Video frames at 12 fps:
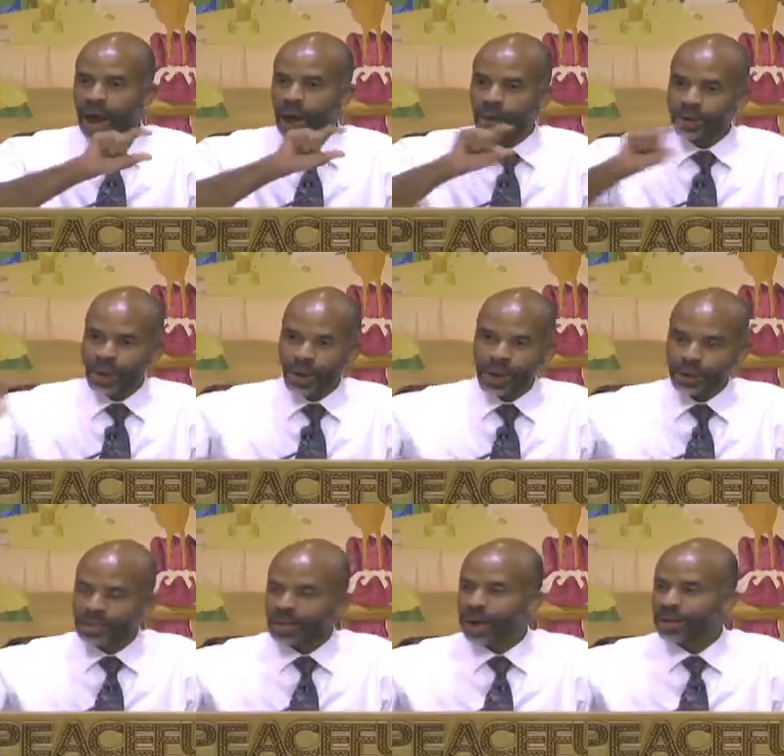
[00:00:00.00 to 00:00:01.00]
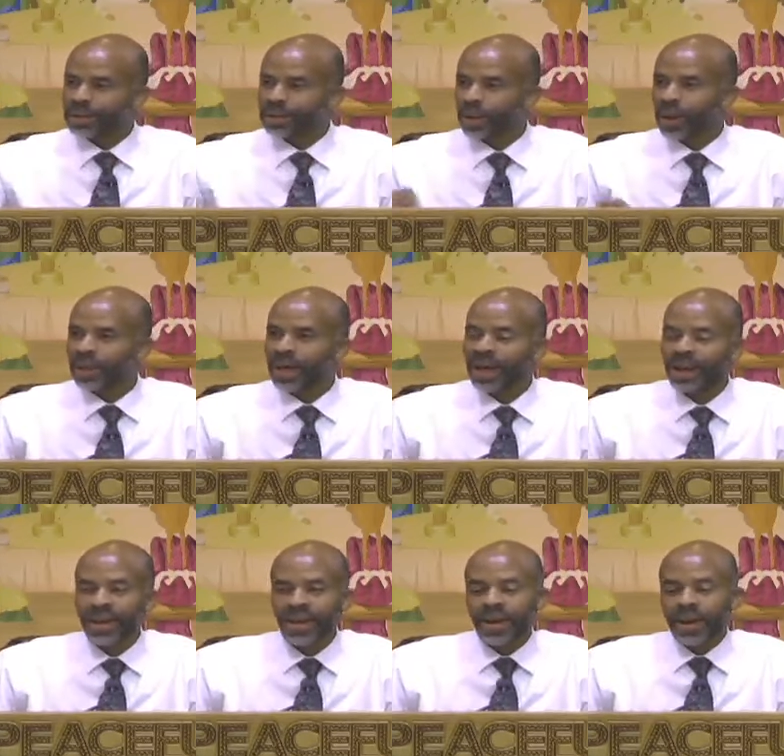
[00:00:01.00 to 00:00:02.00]
I don't know. I don't know how you spell that,
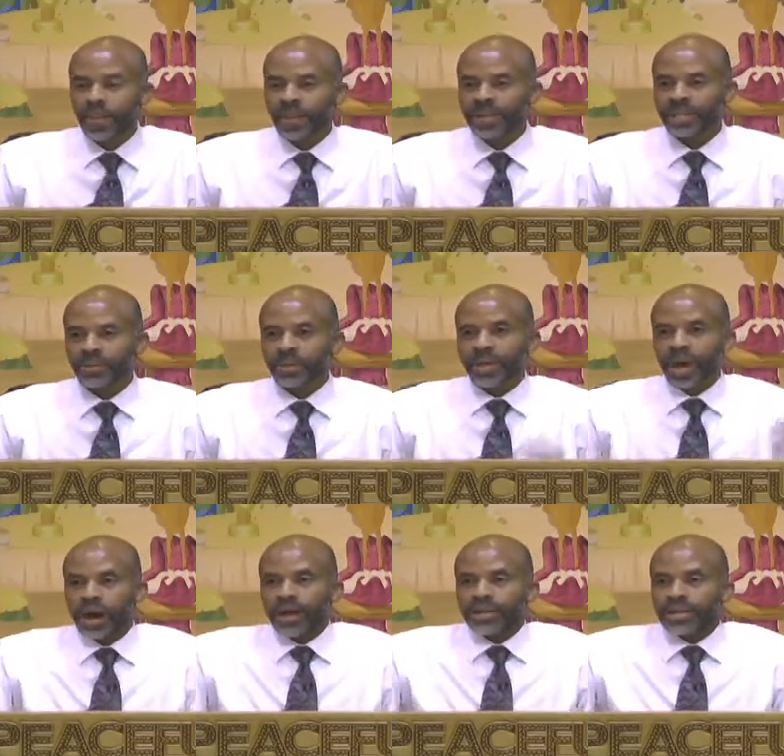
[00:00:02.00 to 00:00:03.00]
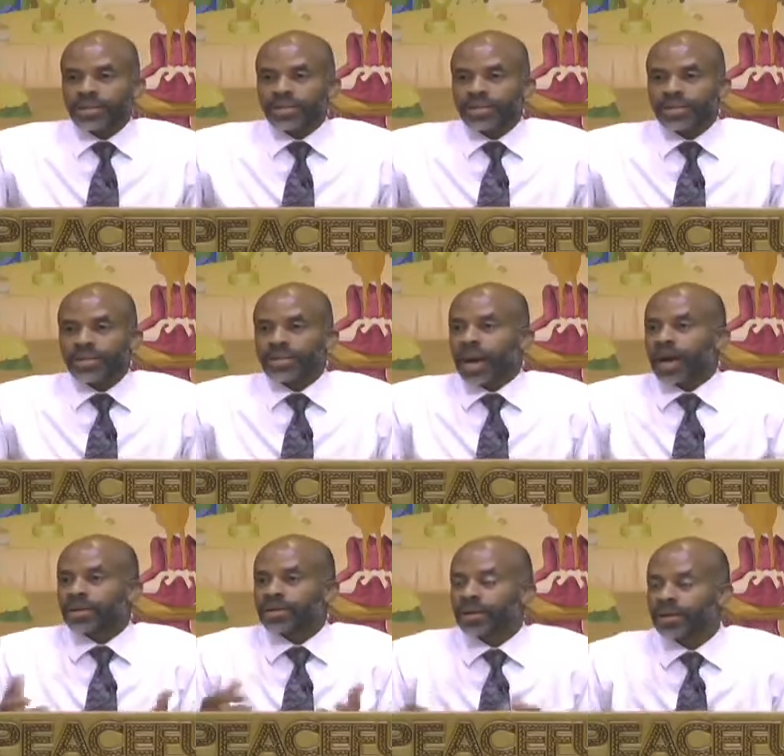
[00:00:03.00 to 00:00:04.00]
but it's because and I
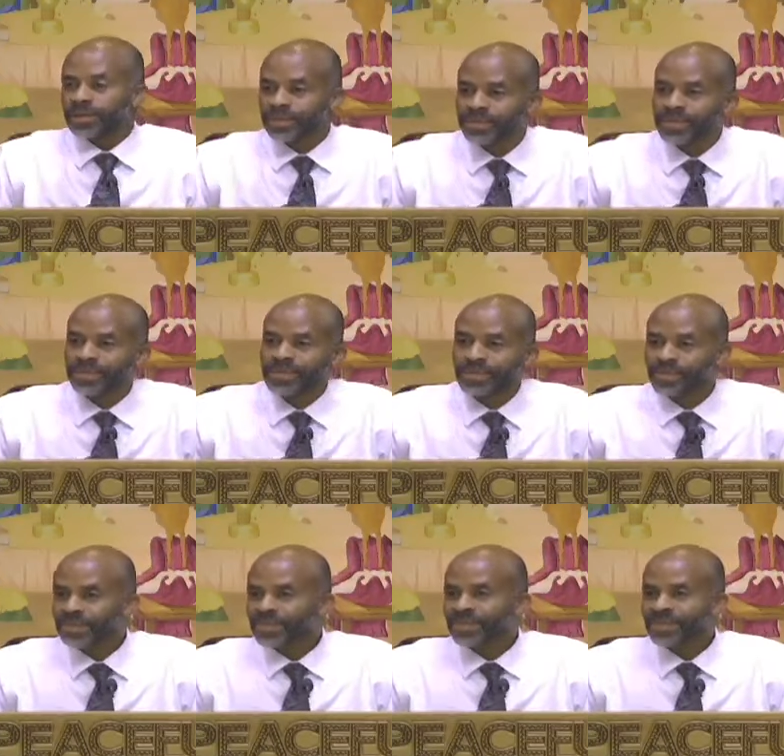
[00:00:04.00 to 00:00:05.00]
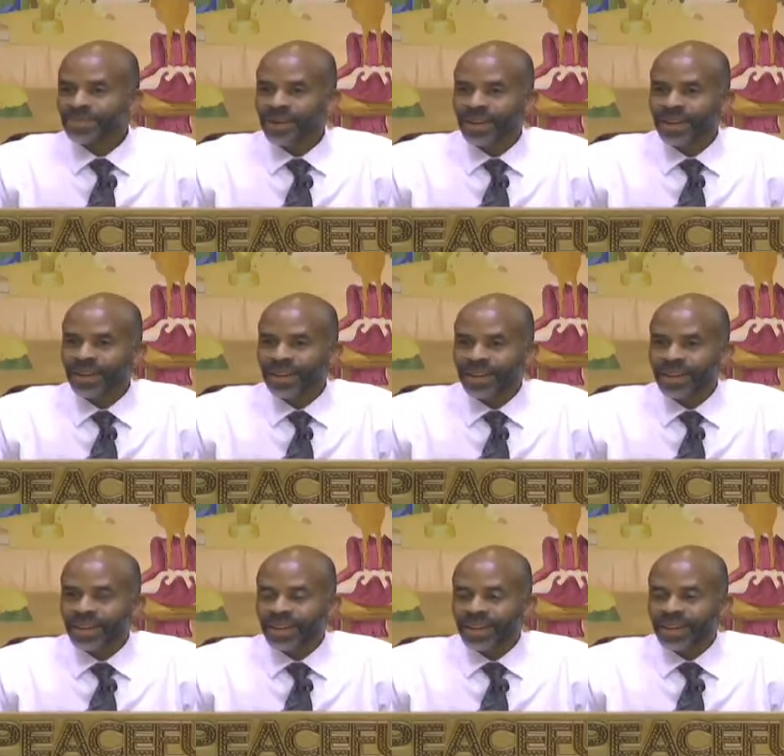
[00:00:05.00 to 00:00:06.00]
don't know. Right?
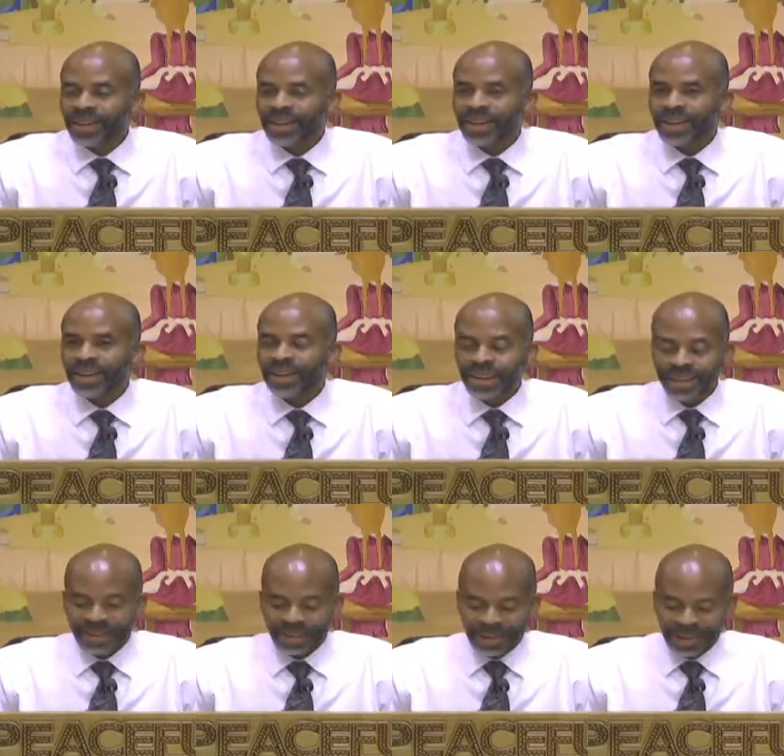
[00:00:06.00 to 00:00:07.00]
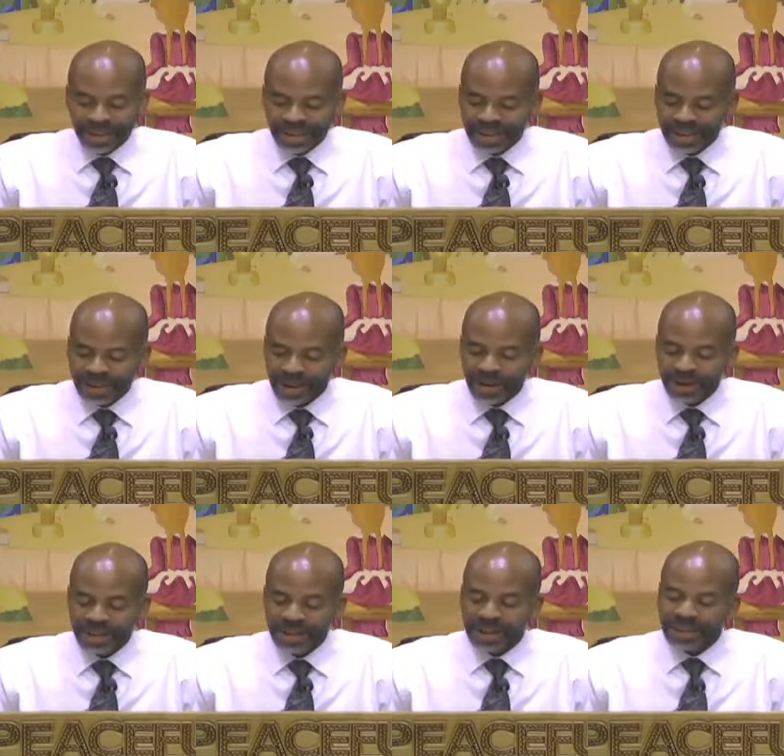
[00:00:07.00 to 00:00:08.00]
And yeah,
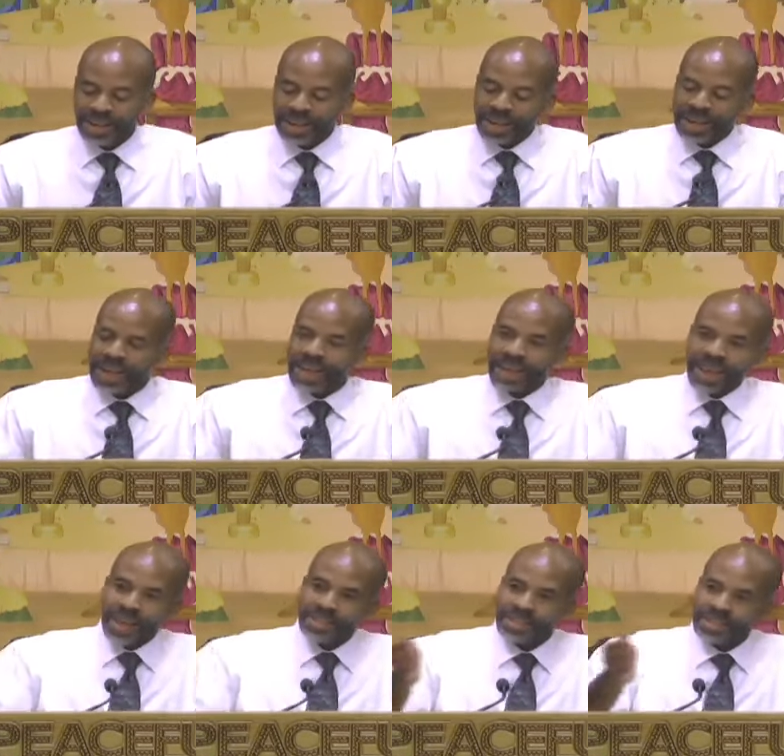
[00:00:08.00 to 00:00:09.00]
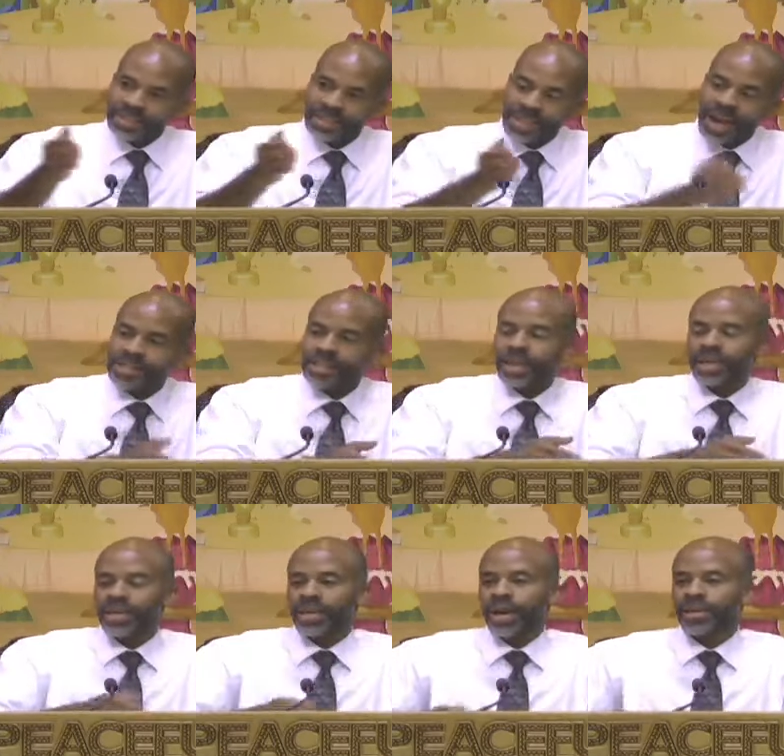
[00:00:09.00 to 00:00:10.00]
and that's not
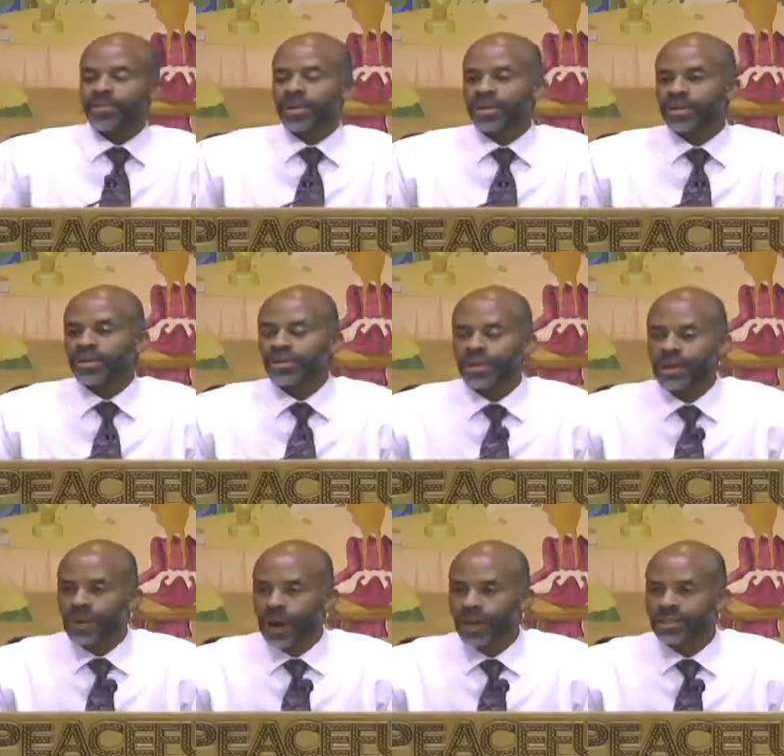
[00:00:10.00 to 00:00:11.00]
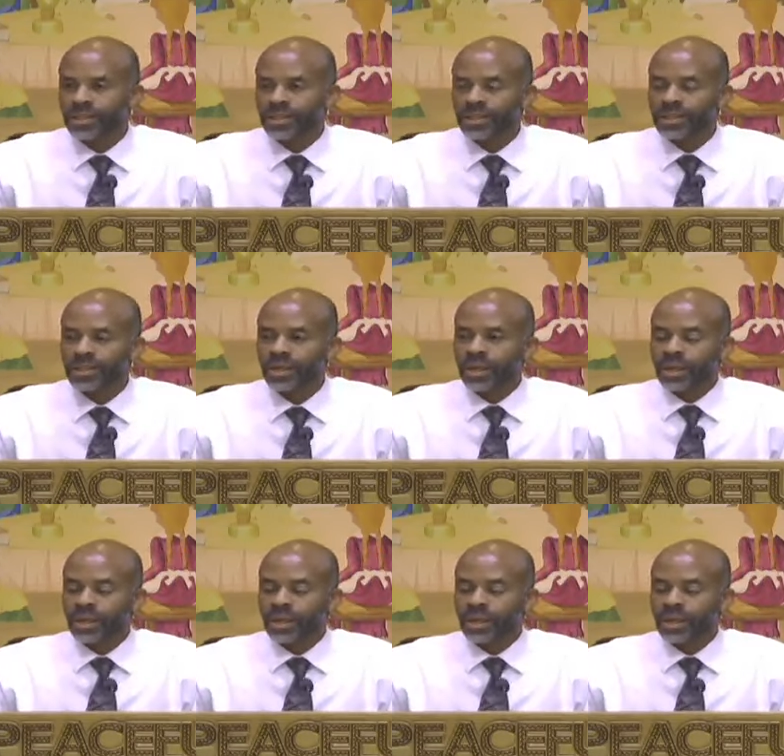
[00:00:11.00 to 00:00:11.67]
taking accountability for your actions.